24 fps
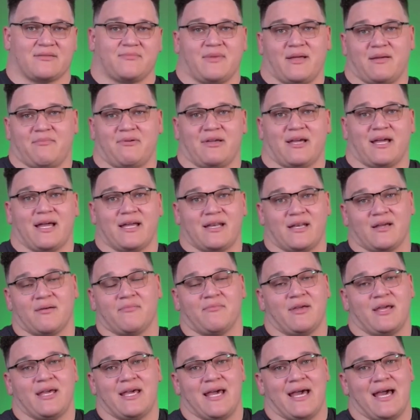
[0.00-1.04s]
Maybe I end
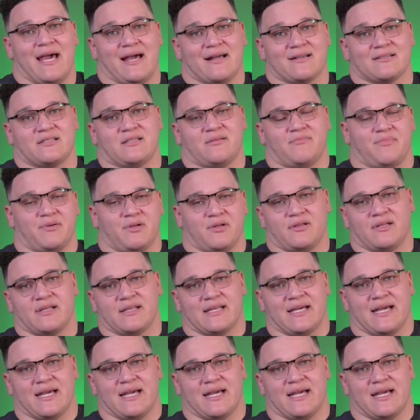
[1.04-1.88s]
up actually building